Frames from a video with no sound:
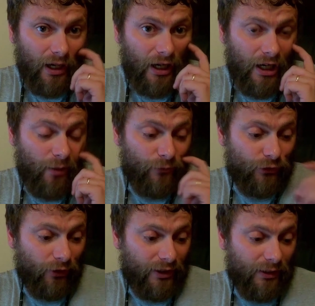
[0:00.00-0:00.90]
so
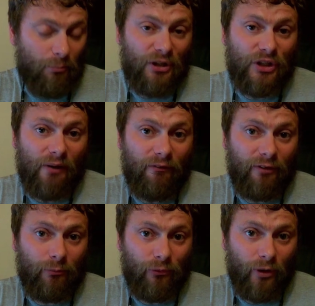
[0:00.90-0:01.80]
I can measure everything
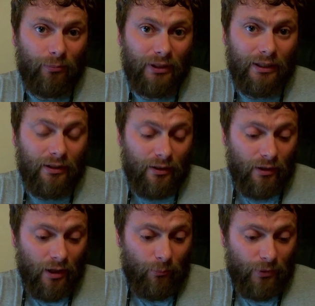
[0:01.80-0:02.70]
properly.
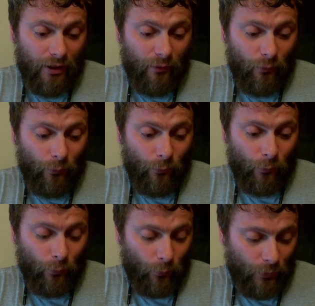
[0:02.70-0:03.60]
But
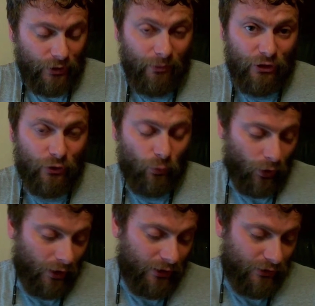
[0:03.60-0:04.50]
when you measure the
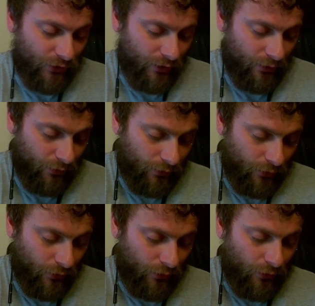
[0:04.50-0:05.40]
wires,
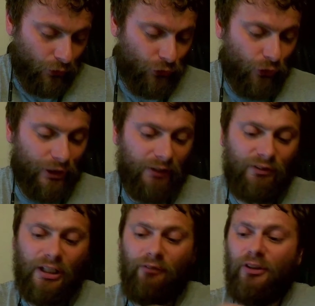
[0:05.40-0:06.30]
try to give
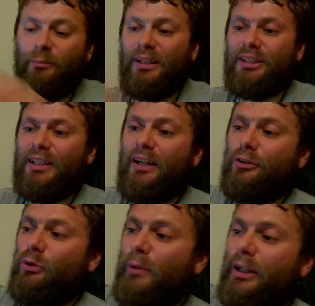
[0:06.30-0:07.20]
yourself a little bit of slack.
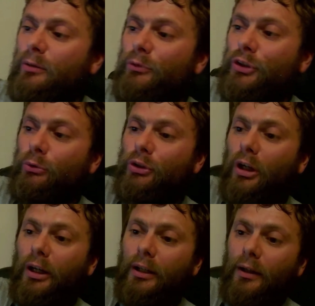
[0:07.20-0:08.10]
Don't make them so
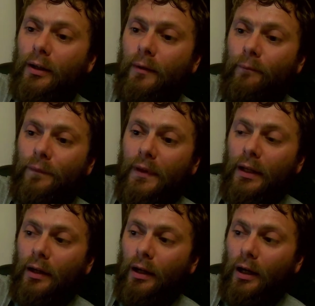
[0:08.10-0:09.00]
tight.
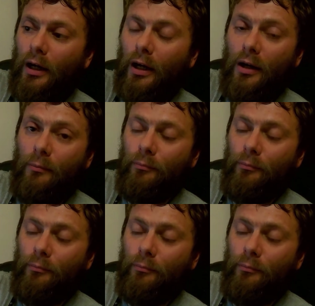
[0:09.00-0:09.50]
Try to